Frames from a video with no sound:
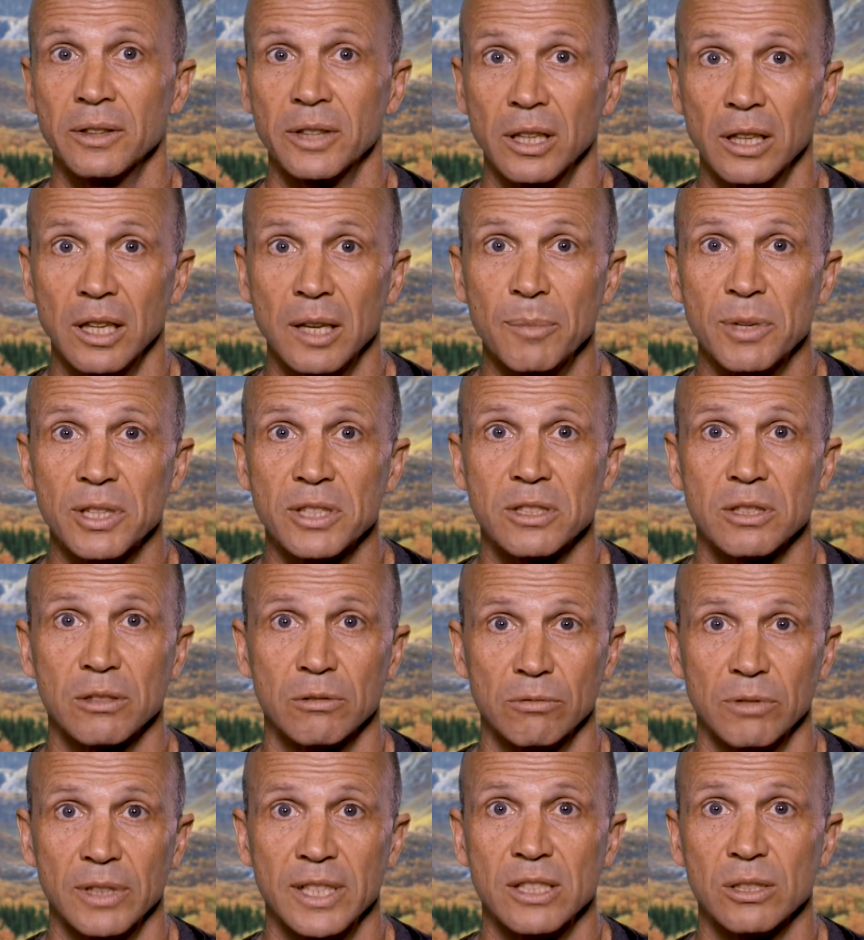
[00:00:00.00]
The limits to
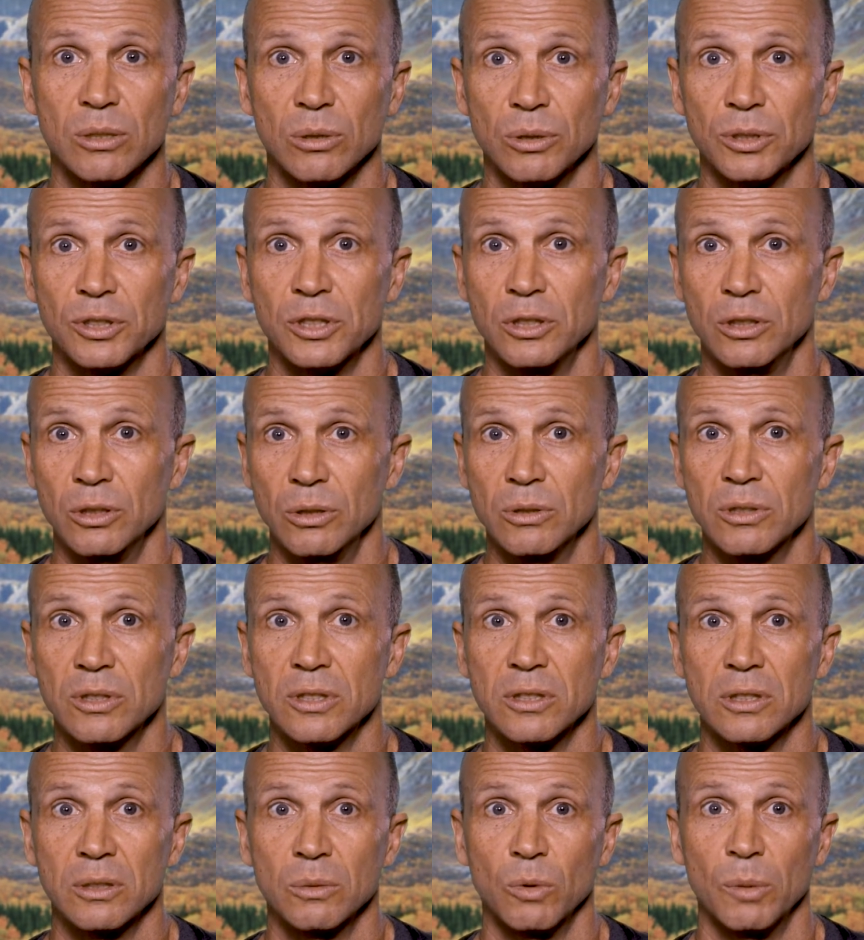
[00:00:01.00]
resource
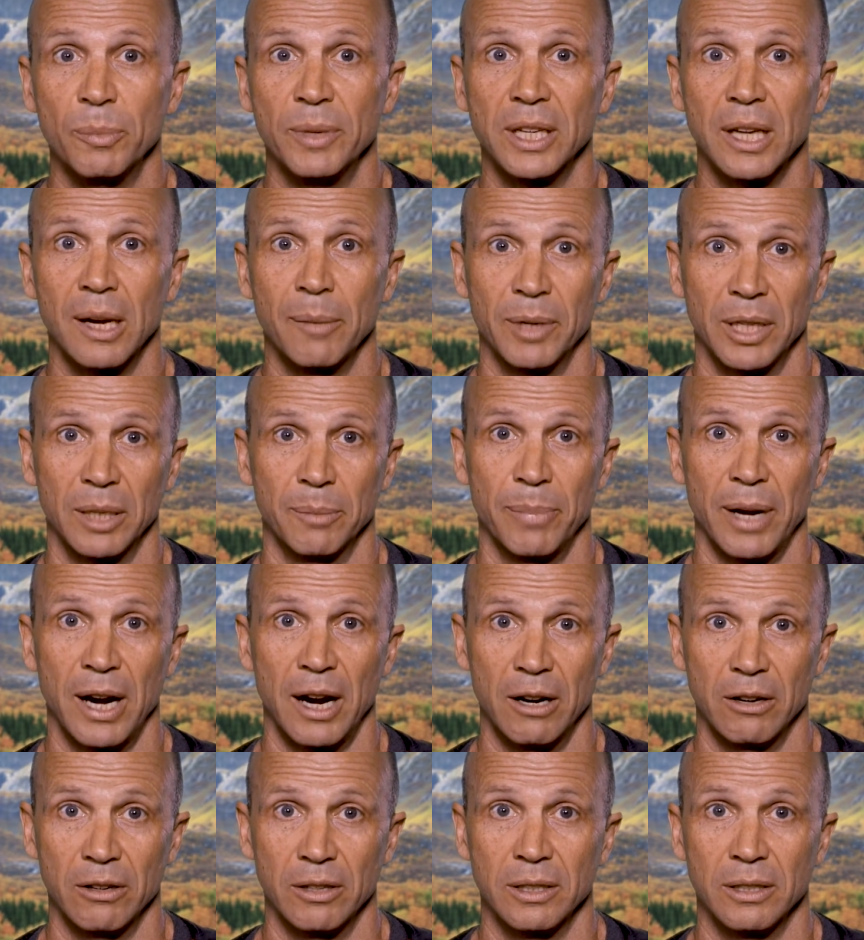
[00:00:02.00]
use were becoming
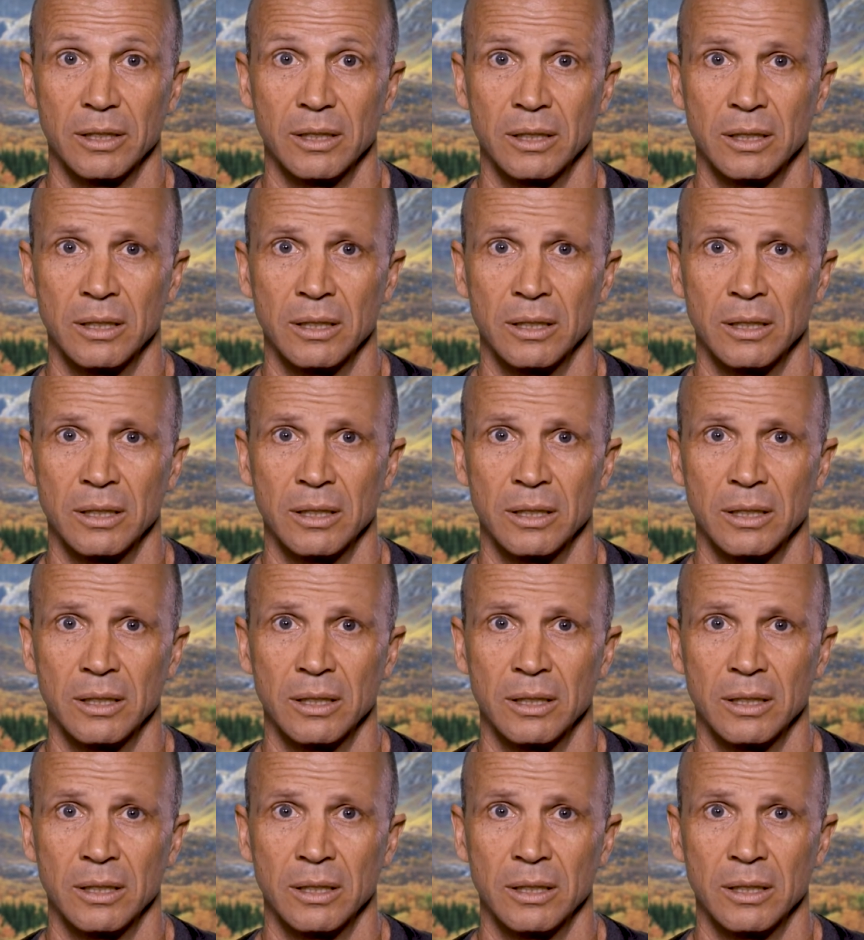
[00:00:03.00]
apparent.